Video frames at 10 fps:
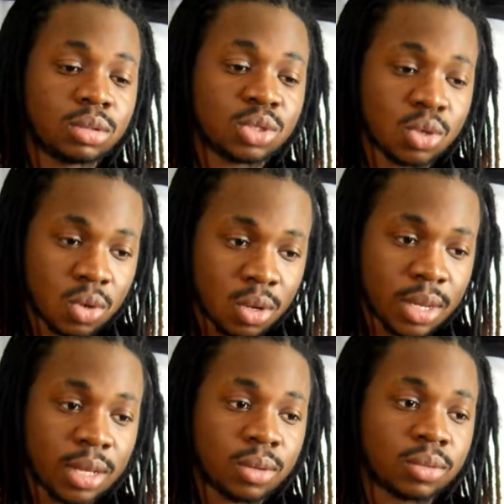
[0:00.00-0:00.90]
to call
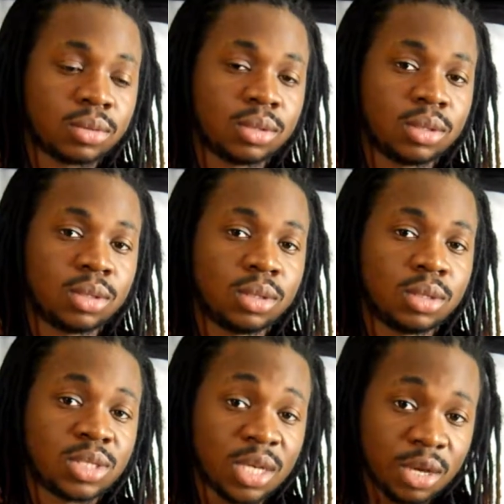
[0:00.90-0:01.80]
out,
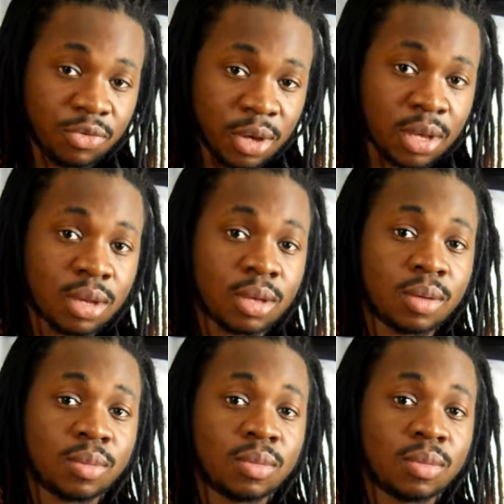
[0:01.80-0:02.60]
to get written up,